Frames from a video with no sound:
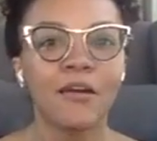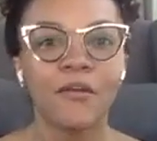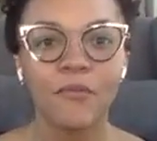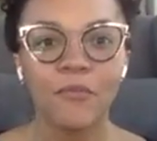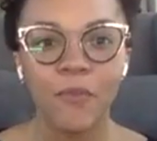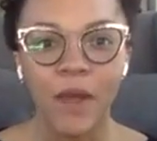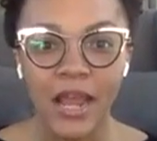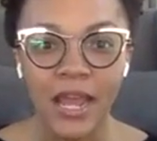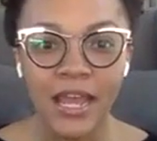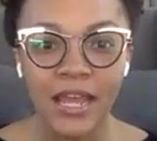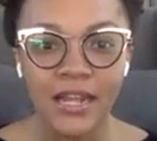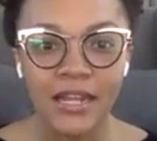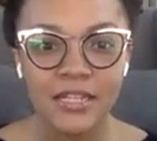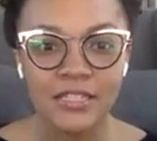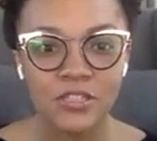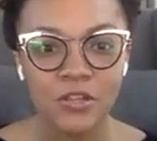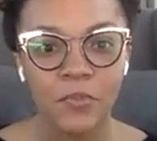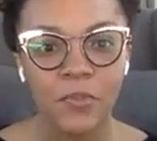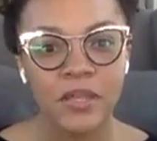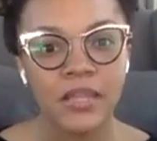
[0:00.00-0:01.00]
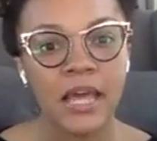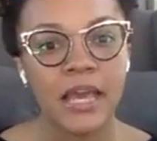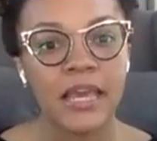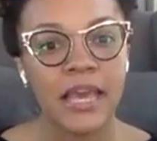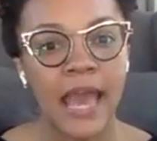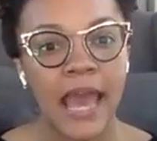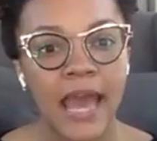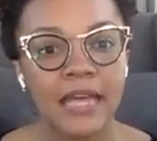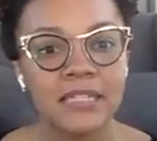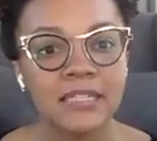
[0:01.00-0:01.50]
Right? So, but like
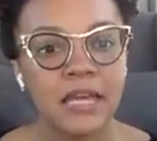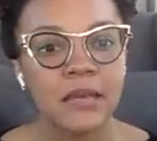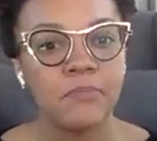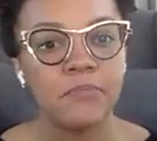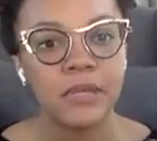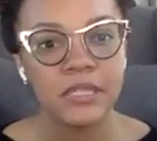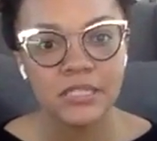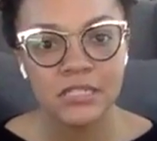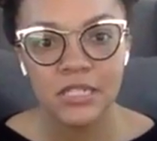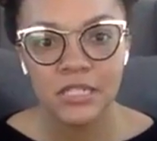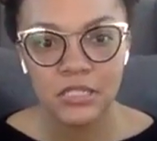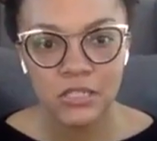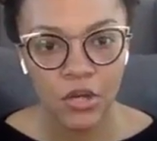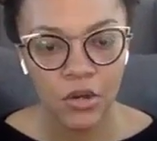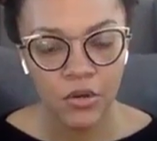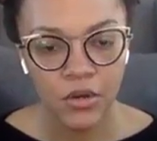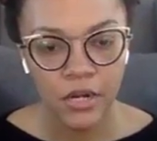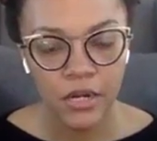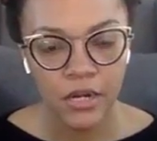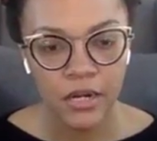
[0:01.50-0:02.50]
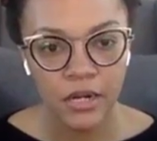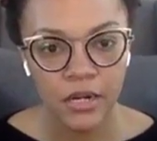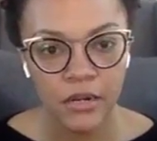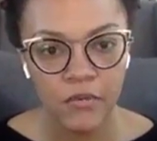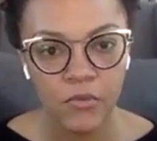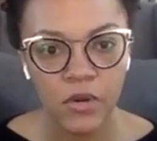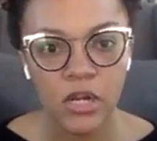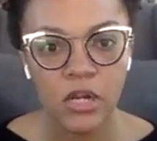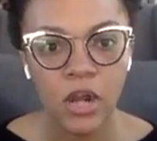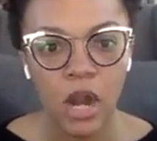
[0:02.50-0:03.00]
as a business owner,
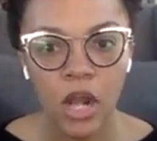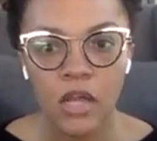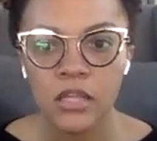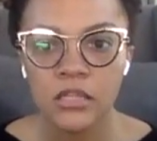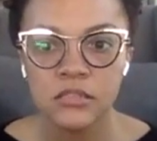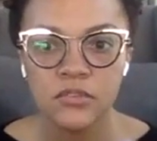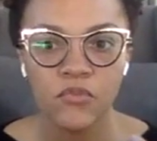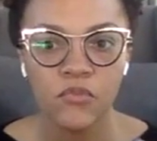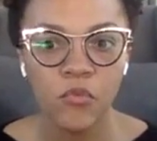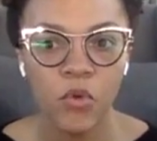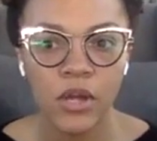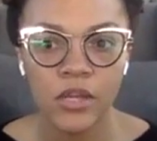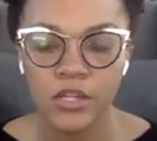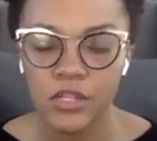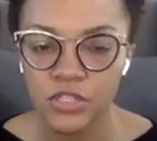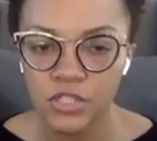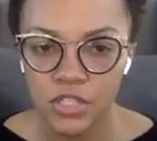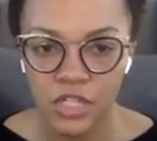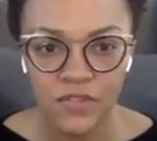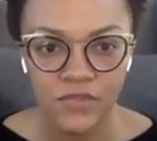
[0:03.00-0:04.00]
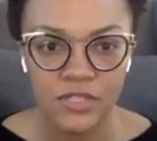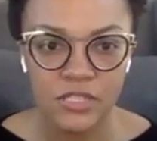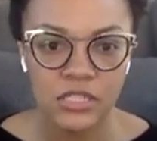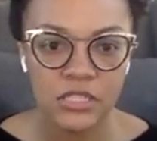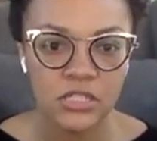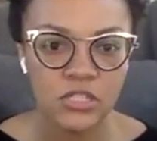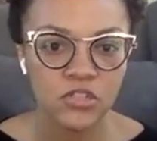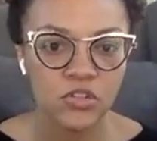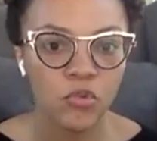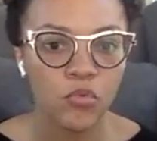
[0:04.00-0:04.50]
regardless of what your service
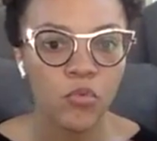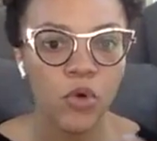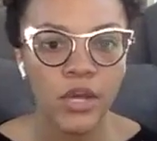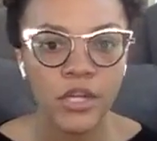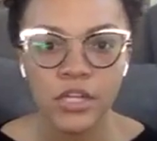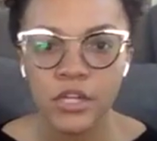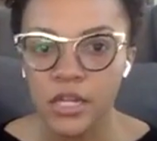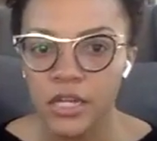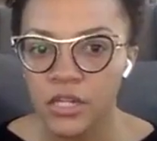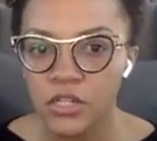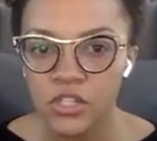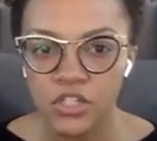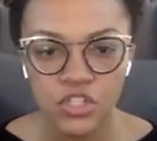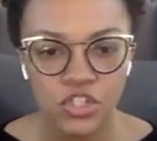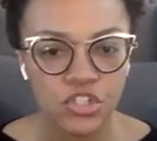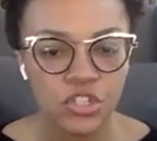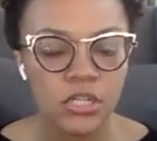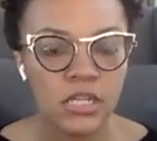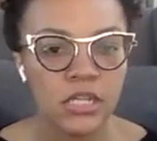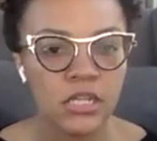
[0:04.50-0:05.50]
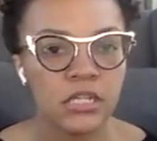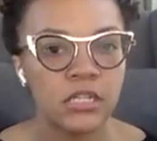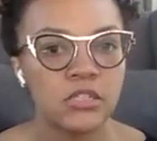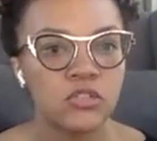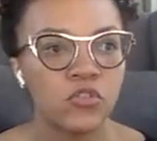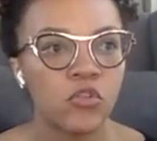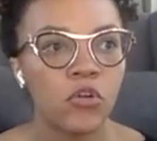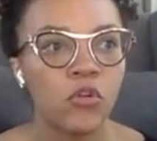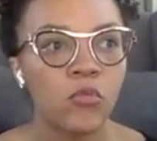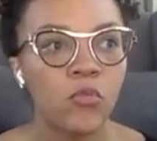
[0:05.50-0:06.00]
is or what your industry
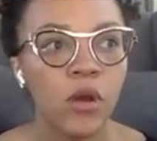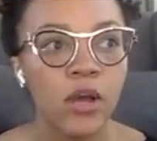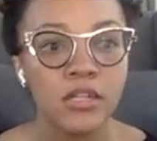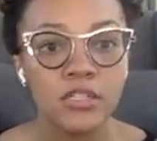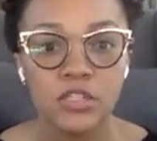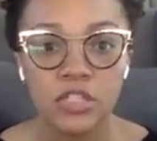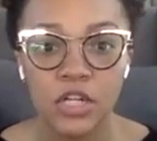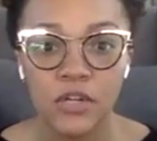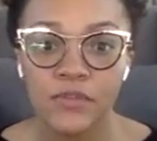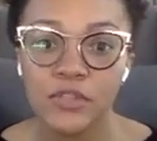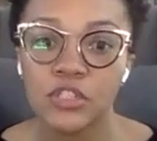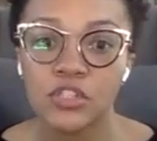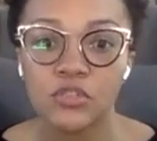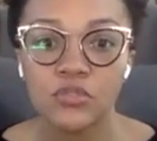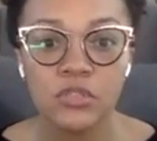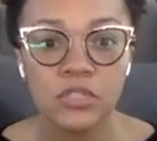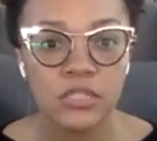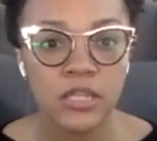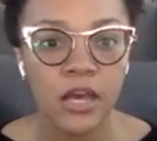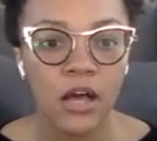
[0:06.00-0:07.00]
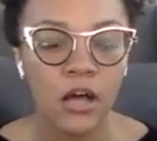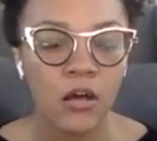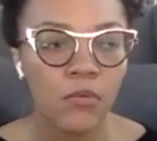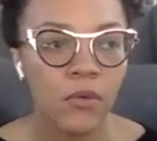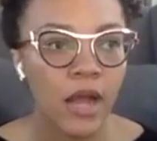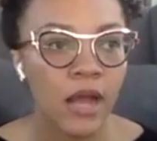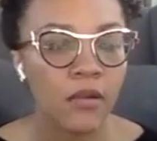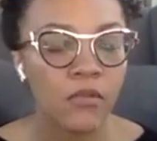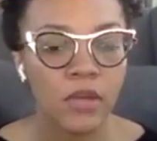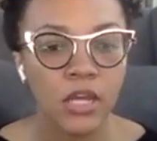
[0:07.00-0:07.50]
is or what service you sell,
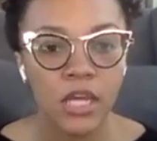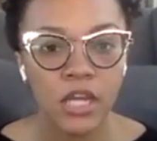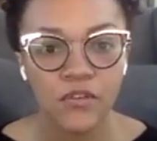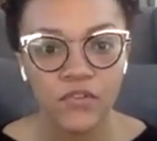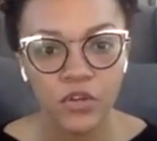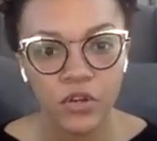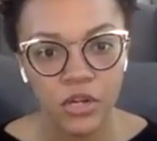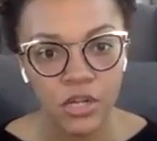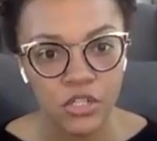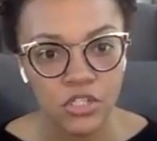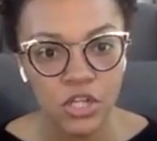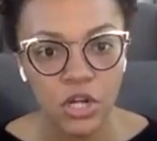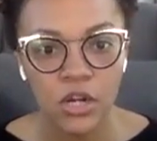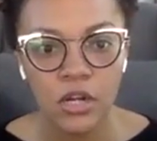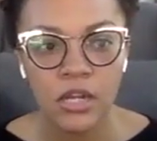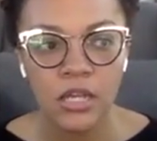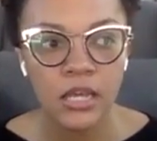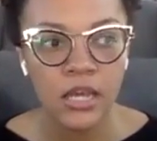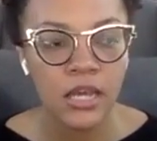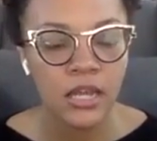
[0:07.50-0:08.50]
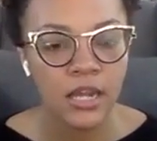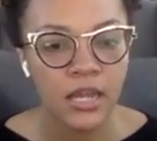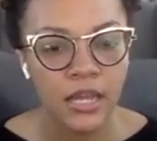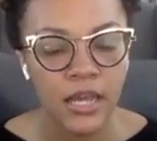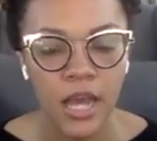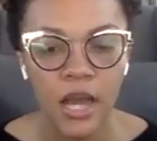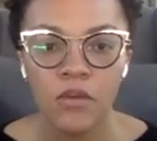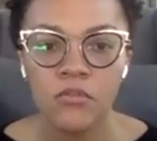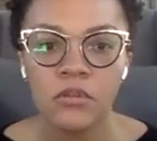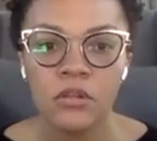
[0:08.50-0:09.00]
I don't care if you're an attorney, an
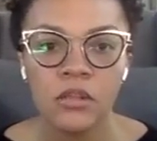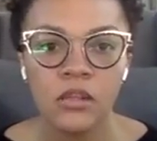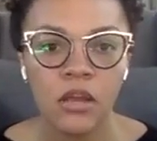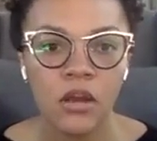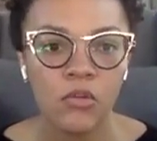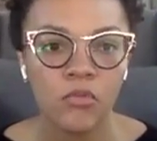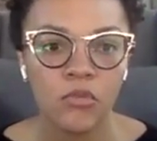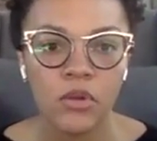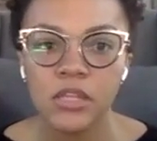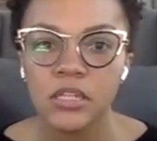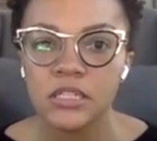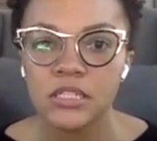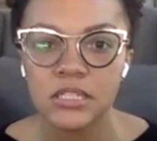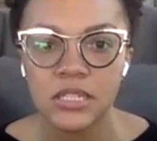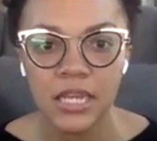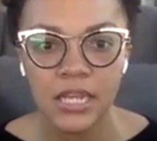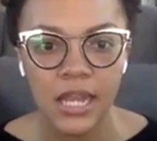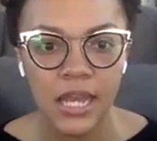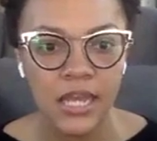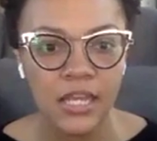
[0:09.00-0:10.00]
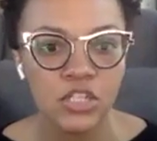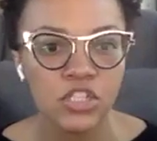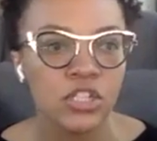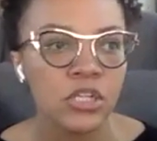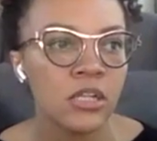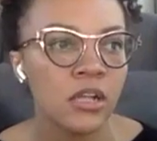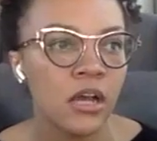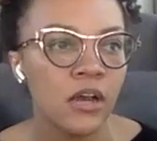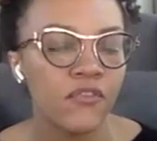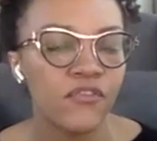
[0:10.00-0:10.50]
accountant, a real estate
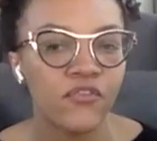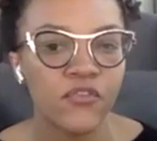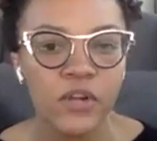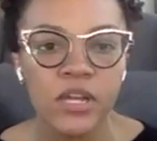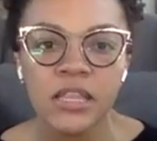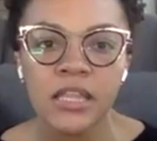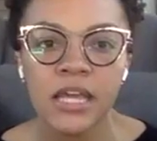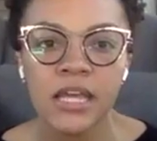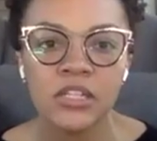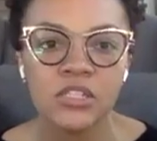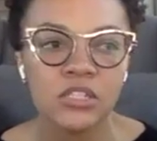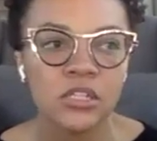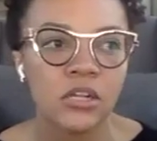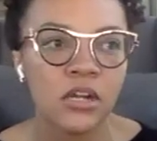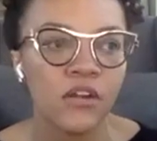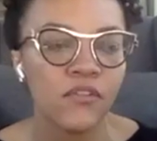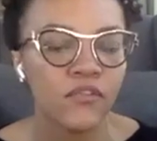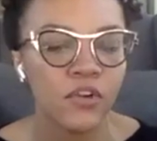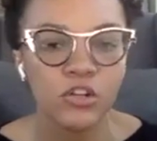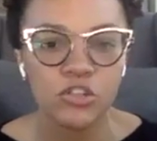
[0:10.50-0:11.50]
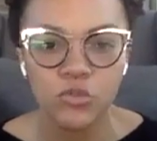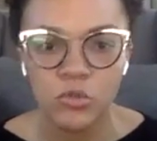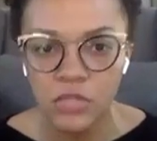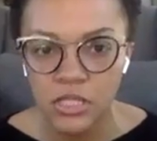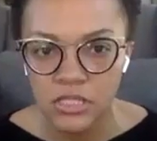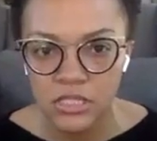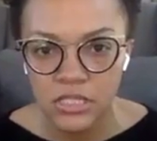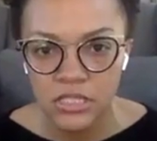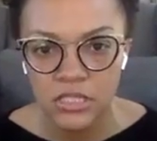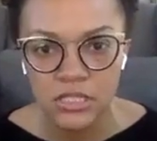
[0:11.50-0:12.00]
agent, a freelancer, a virtual
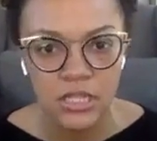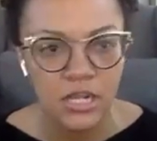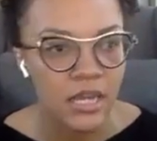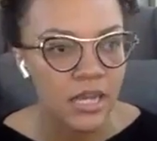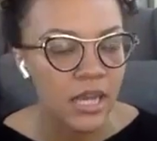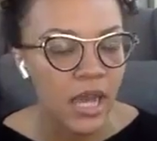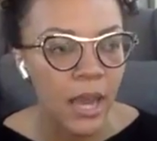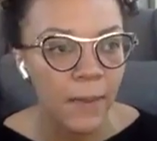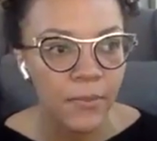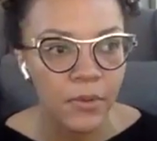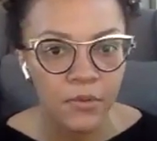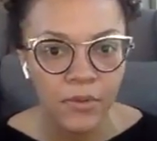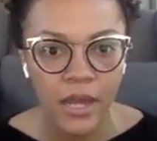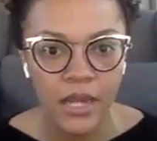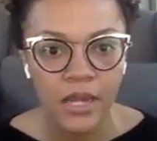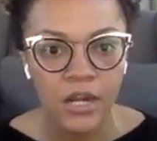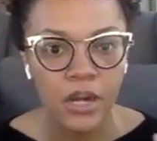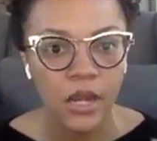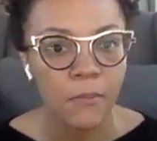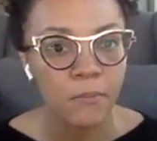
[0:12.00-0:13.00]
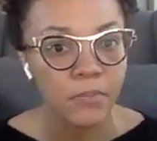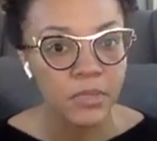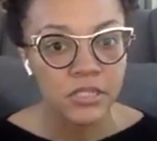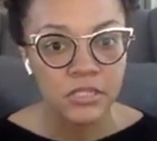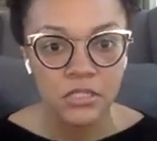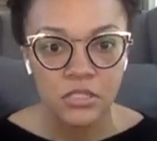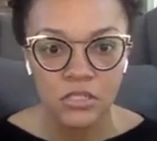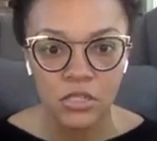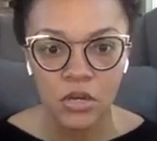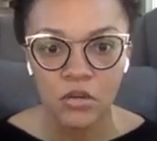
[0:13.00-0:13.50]
assistant, a copywriter, a
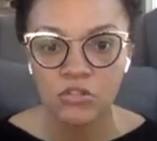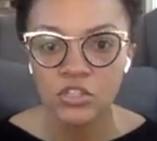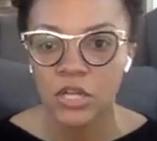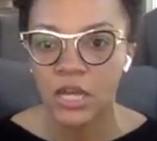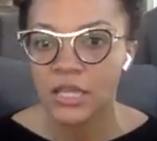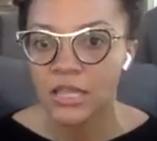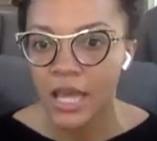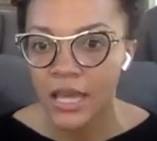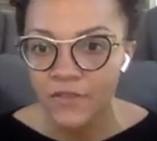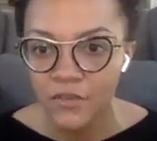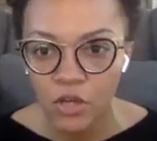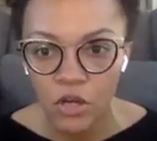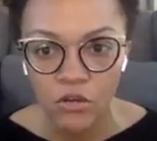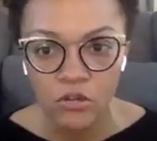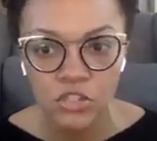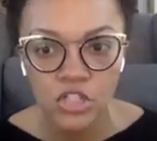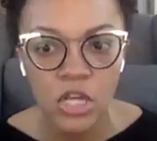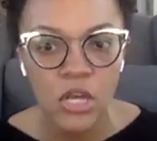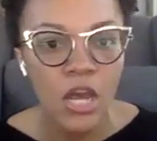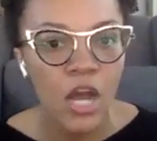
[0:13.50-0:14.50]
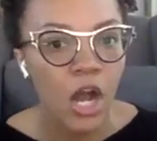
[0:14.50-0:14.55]
business coach, a life coach,